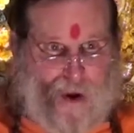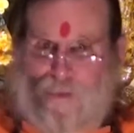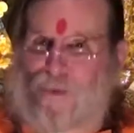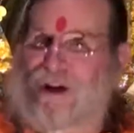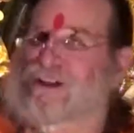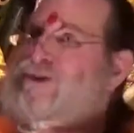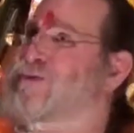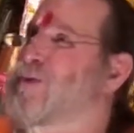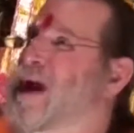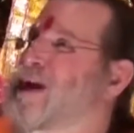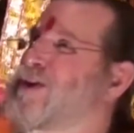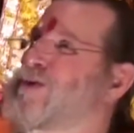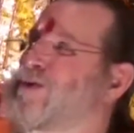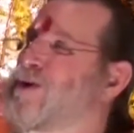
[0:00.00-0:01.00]
Which way
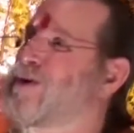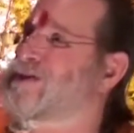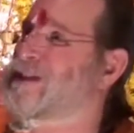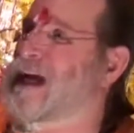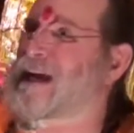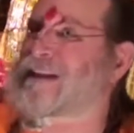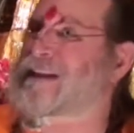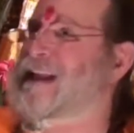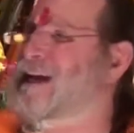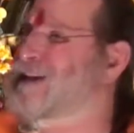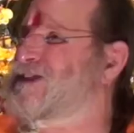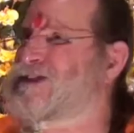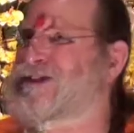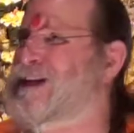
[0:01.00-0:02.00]
you go sadhana
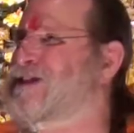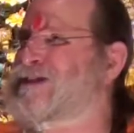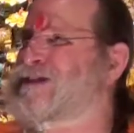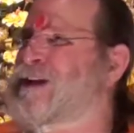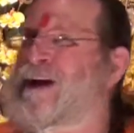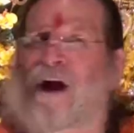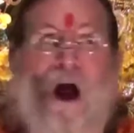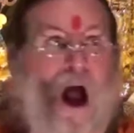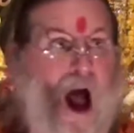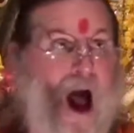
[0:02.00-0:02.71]
is just a,